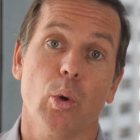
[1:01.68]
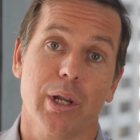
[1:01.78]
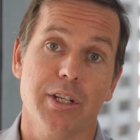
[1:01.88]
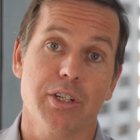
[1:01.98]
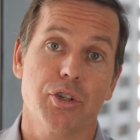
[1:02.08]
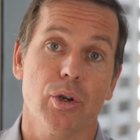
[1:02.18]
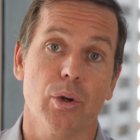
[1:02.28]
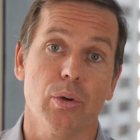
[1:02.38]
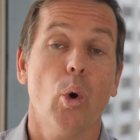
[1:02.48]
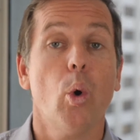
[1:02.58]
looking to do,
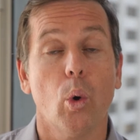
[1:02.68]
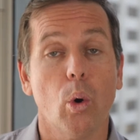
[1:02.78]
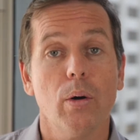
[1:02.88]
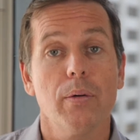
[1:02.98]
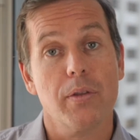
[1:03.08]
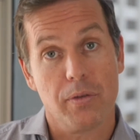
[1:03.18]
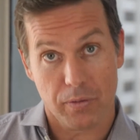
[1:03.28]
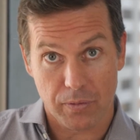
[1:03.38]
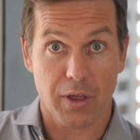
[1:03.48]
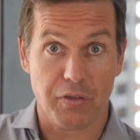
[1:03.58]
or
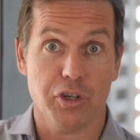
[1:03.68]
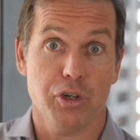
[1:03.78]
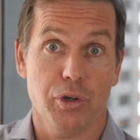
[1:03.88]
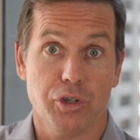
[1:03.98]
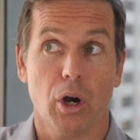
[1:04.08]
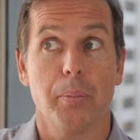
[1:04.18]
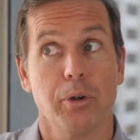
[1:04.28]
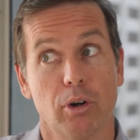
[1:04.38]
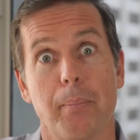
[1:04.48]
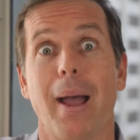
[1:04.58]
that the new job
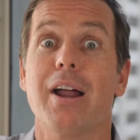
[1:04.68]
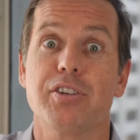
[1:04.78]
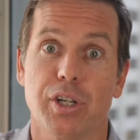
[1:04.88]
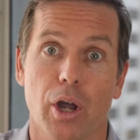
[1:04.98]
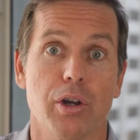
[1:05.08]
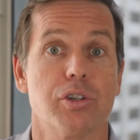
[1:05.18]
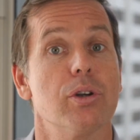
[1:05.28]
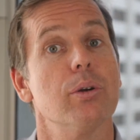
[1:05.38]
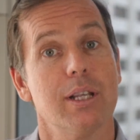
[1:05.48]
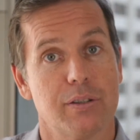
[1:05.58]
you're about to go
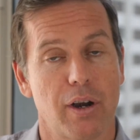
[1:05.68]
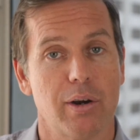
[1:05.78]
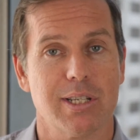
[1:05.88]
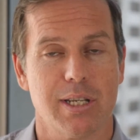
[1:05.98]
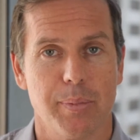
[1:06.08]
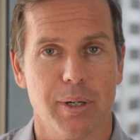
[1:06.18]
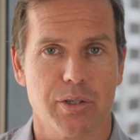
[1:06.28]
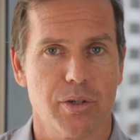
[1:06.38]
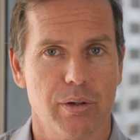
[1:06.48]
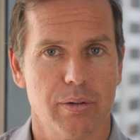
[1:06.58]
to is very similar to.